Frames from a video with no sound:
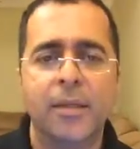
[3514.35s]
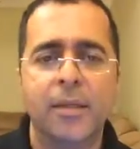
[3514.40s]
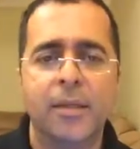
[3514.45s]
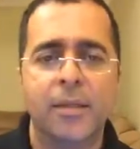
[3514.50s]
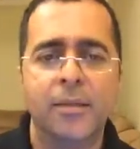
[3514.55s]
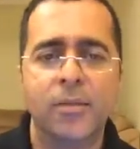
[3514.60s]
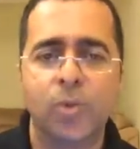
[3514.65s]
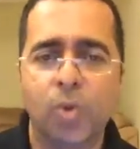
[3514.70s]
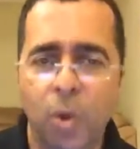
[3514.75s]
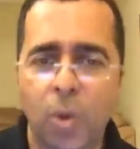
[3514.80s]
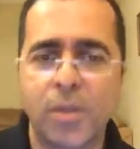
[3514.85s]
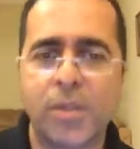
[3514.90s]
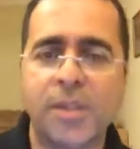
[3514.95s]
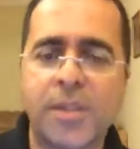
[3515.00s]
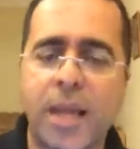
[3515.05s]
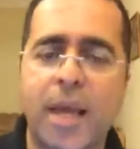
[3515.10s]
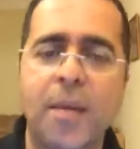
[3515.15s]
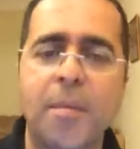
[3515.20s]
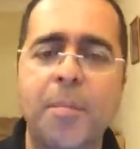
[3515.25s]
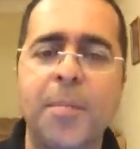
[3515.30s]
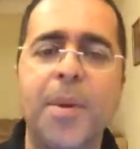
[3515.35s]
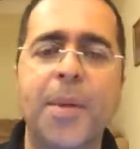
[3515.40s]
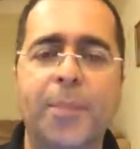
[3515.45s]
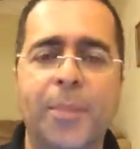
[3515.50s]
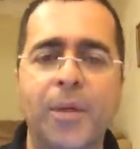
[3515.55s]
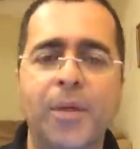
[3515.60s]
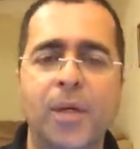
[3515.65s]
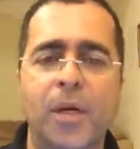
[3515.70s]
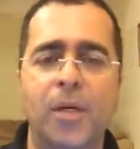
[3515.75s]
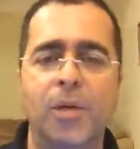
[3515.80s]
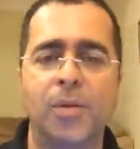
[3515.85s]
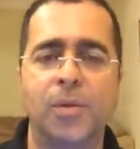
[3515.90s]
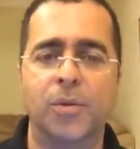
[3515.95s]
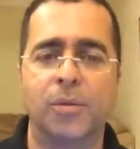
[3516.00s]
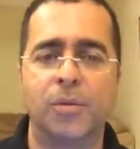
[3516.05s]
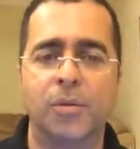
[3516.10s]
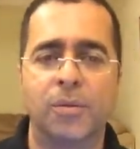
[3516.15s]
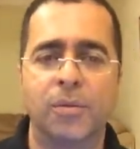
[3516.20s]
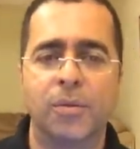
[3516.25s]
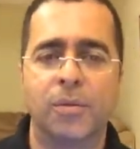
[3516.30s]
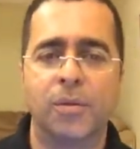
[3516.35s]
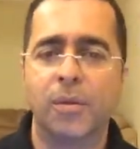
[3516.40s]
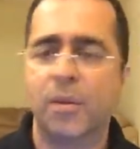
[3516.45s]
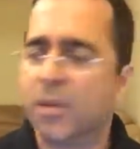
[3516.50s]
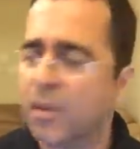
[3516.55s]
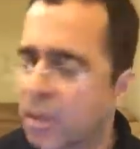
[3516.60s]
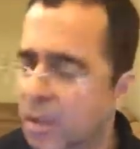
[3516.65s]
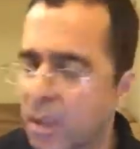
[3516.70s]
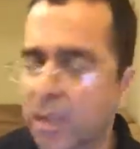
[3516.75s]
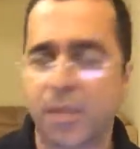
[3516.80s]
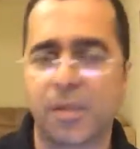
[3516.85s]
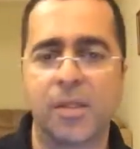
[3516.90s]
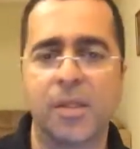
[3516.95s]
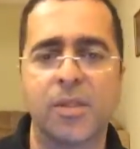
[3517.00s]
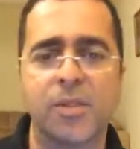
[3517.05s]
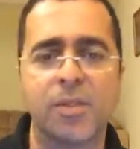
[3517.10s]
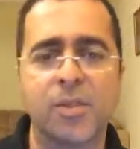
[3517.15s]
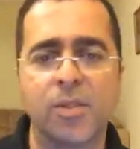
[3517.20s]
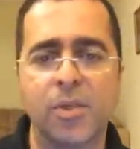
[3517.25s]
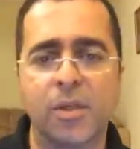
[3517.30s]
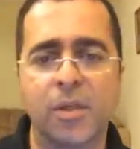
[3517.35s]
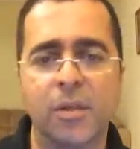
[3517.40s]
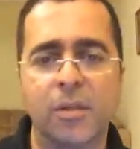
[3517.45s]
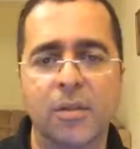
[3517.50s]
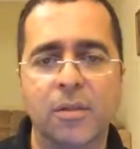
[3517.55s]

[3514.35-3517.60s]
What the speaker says: those same people now, cussing Stuart.